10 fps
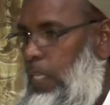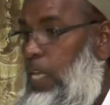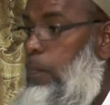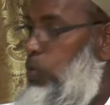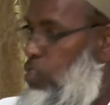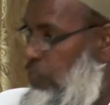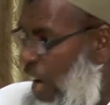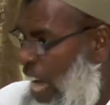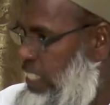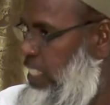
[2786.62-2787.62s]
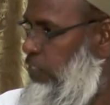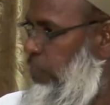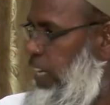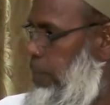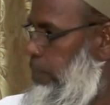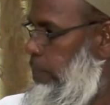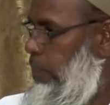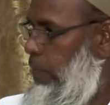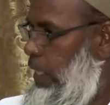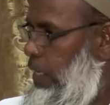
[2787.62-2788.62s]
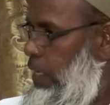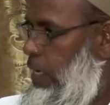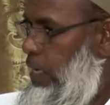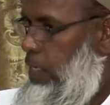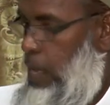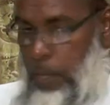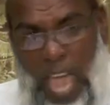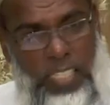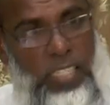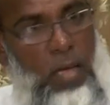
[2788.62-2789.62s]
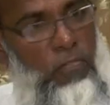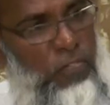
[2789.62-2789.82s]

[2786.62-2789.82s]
He beautifies it for them. It makes them